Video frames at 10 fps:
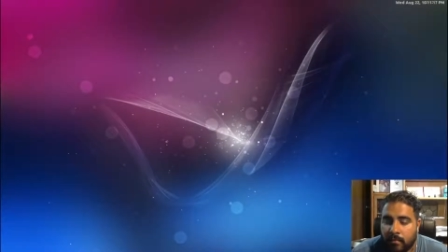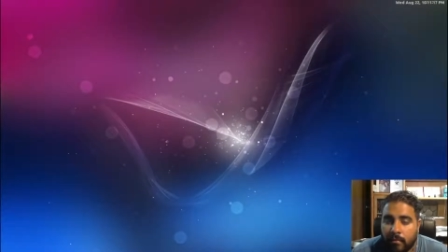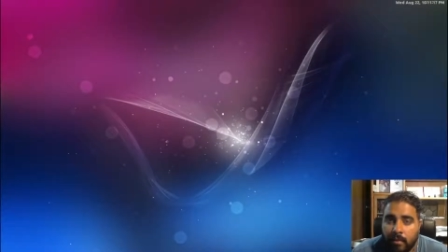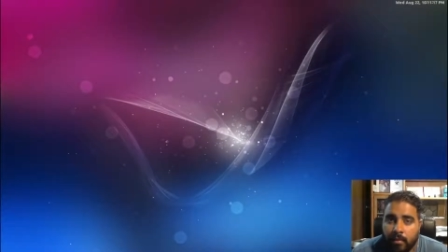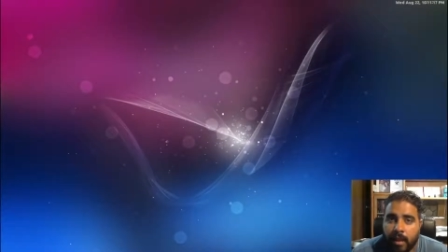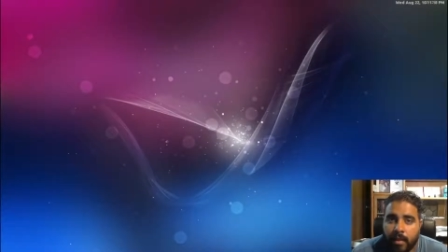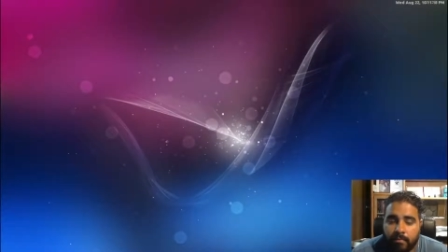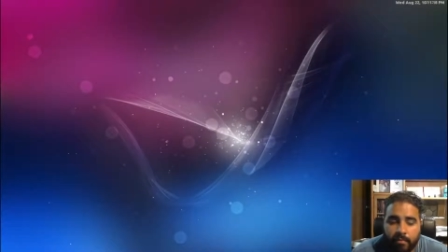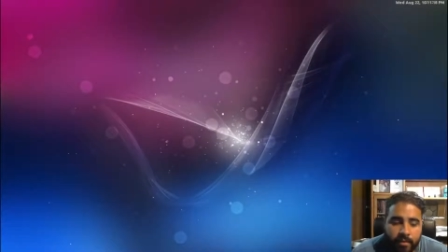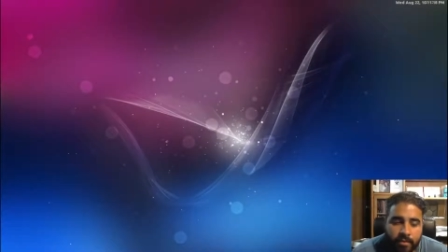Okay,
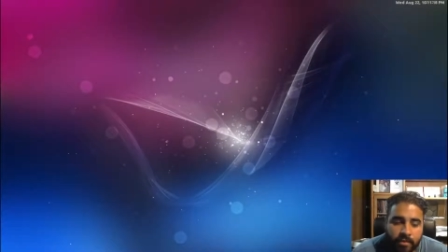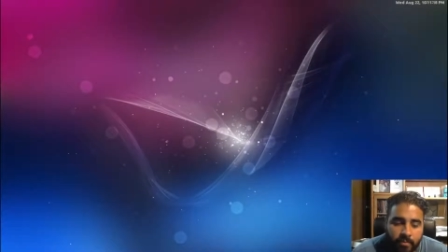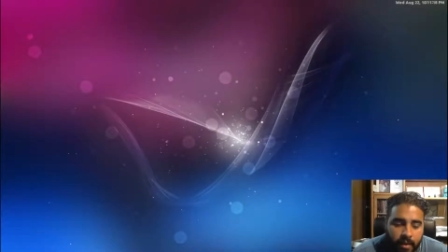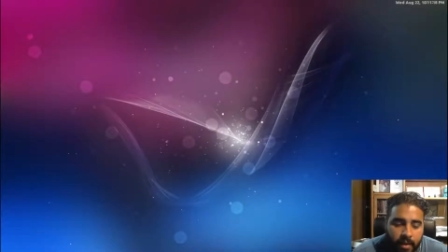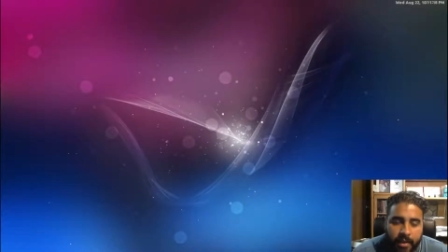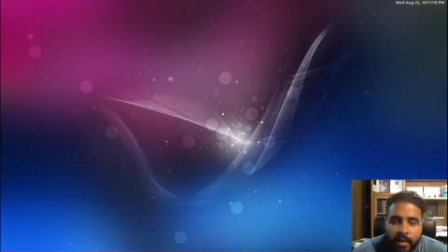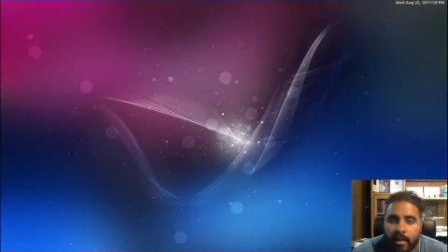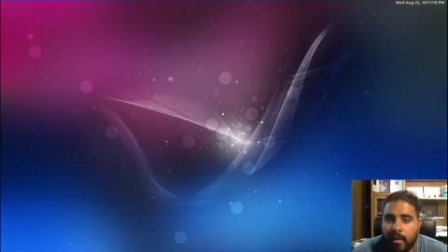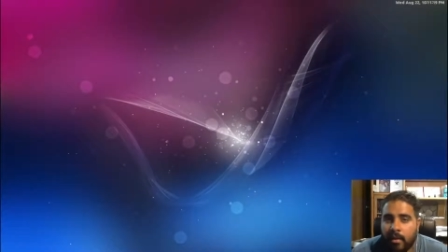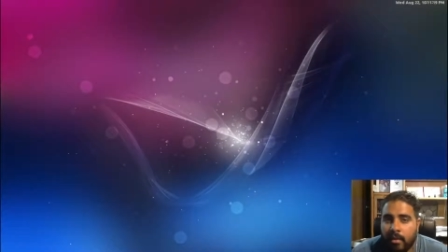this is my
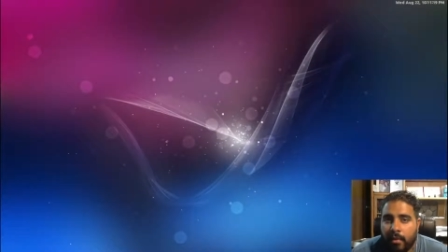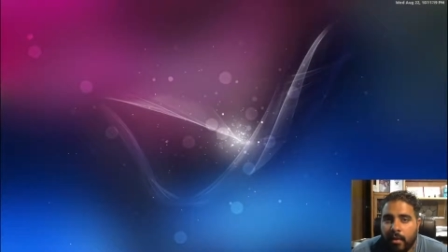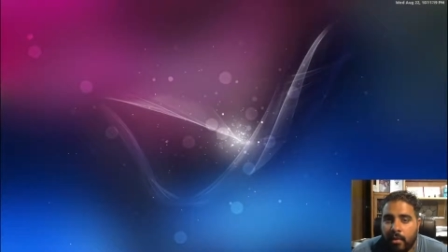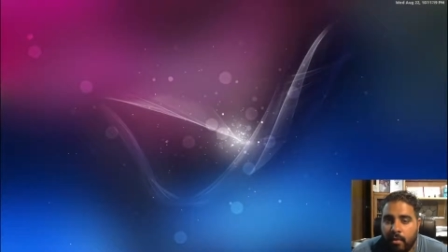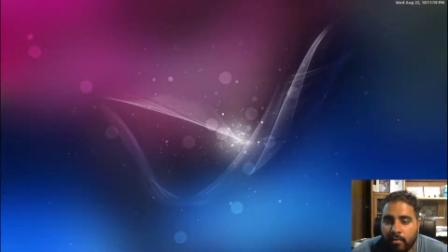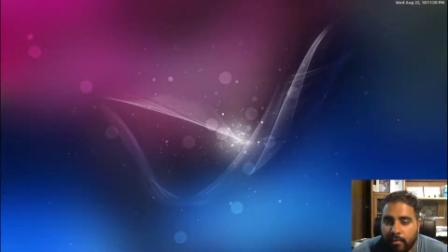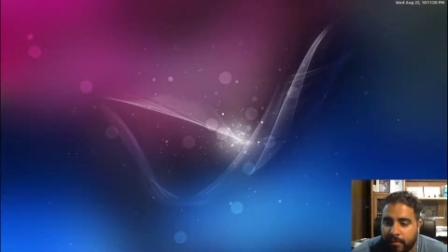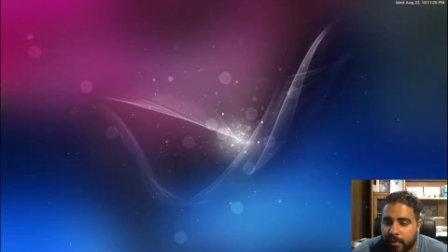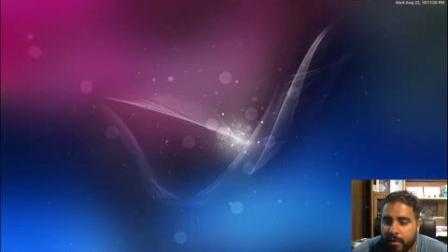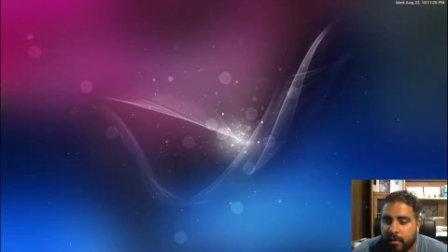quick
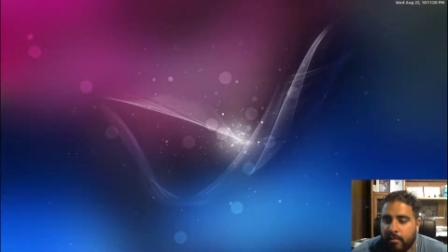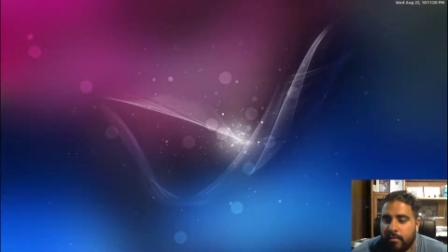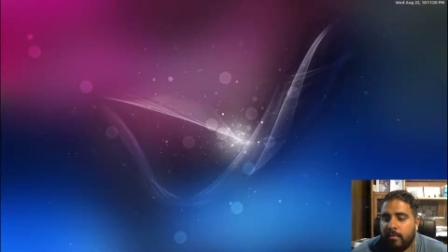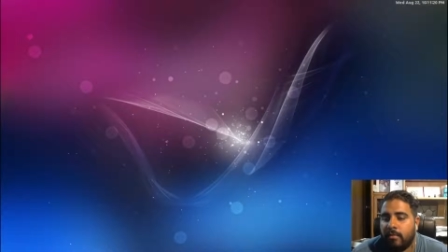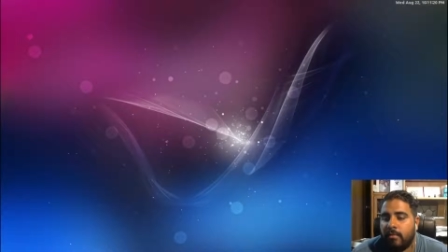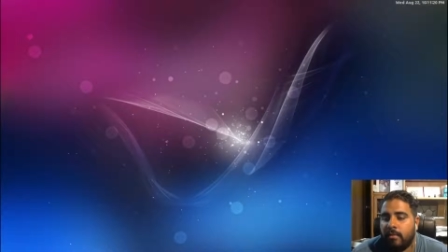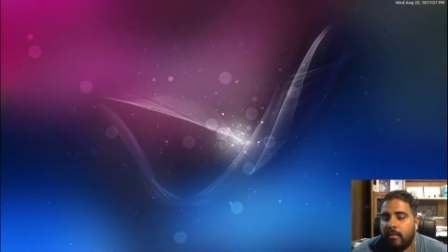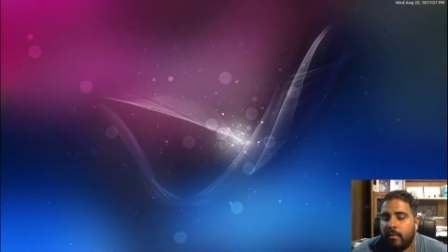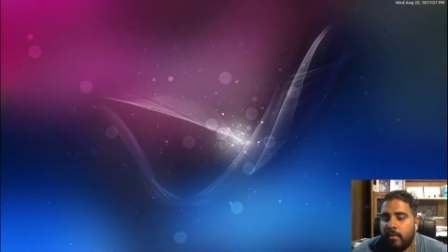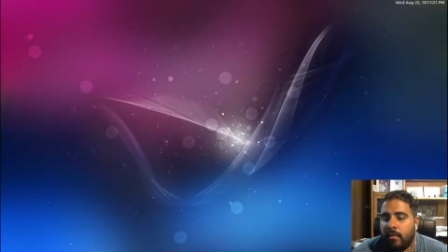overview
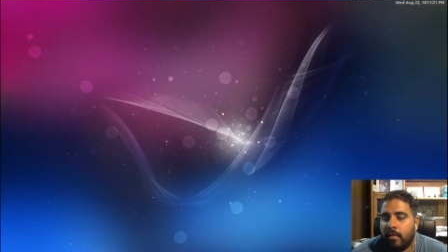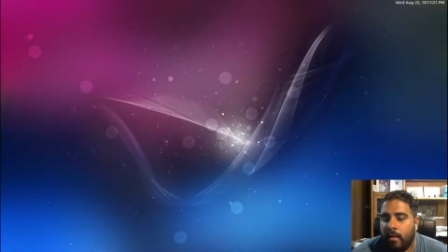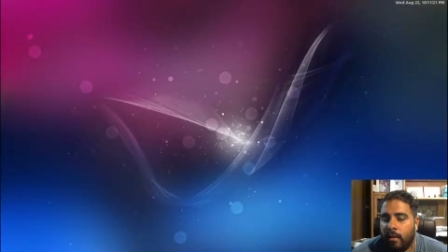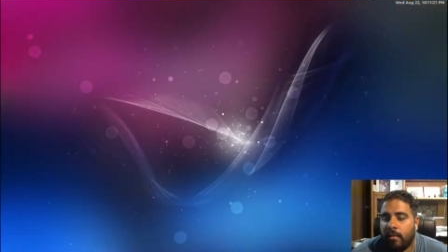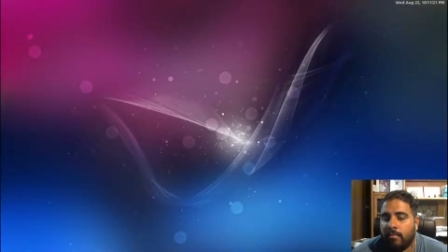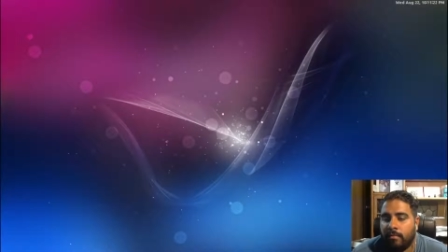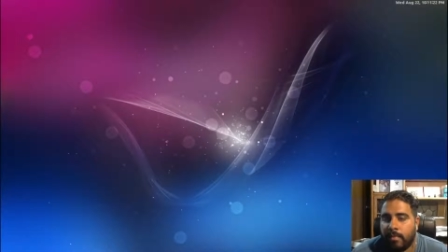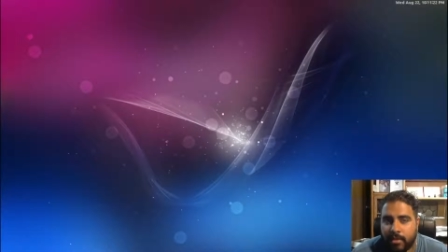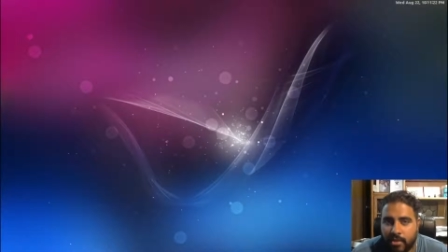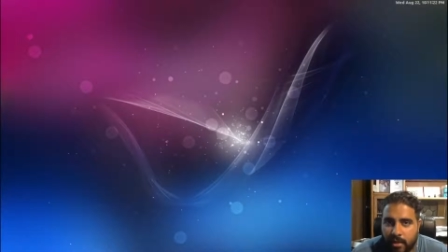on
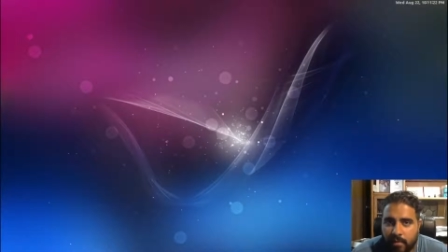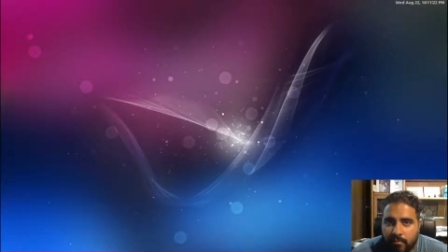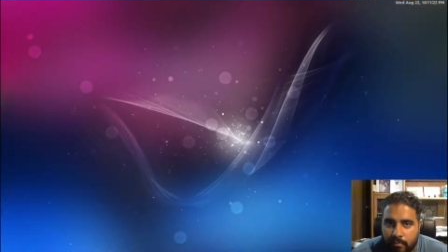Budgie,